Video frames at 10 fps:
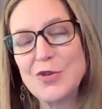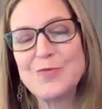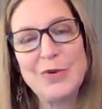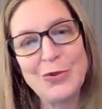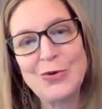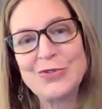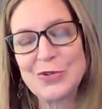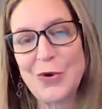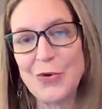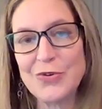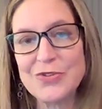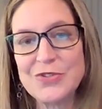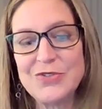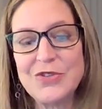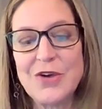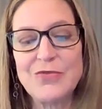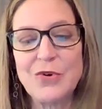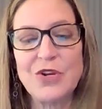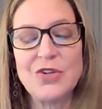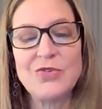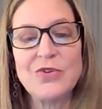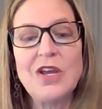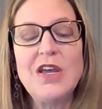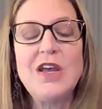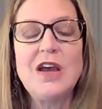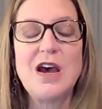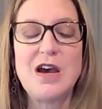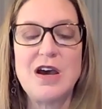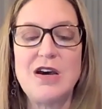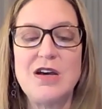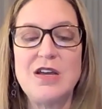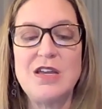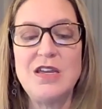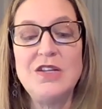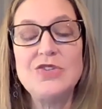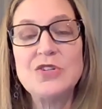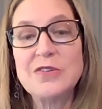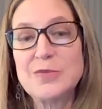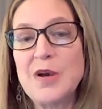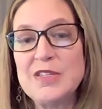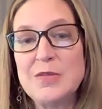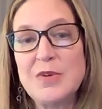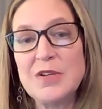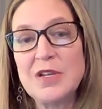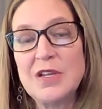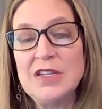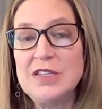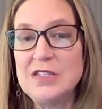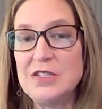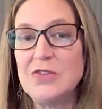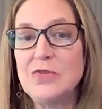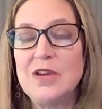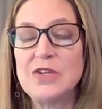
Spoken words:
or those billers and coders to do that for you. It is your responsibility to